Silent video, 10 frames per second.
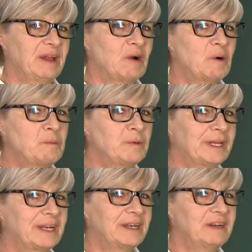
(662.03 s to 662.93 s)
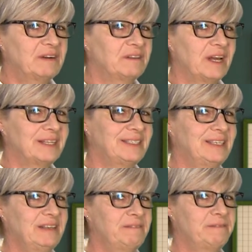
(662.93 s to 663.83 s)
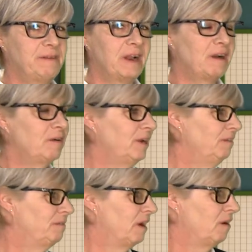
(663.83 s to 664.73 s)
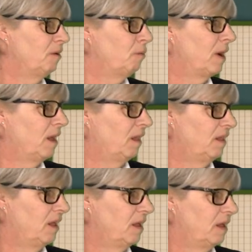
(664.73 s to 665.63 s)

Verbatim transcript: hope we can hear that D very, very well.